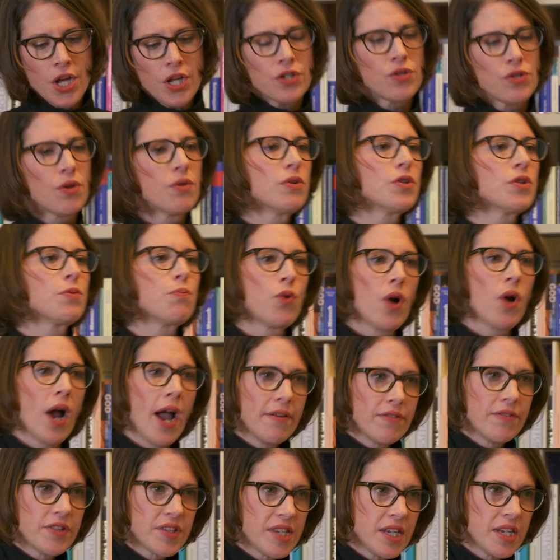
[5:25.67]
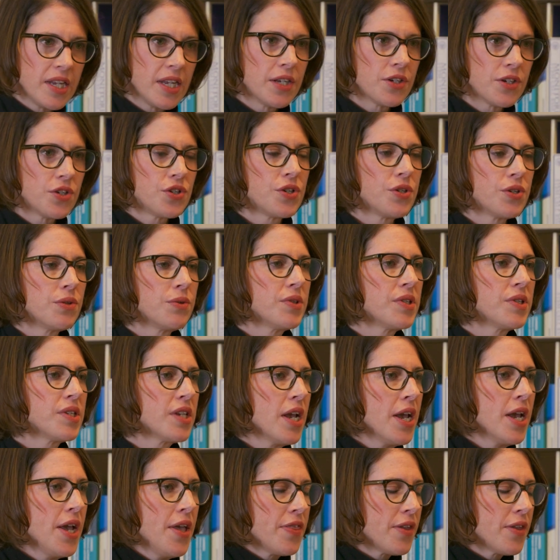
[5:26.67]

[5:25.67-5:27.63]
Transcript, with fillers: So there's privacy issues.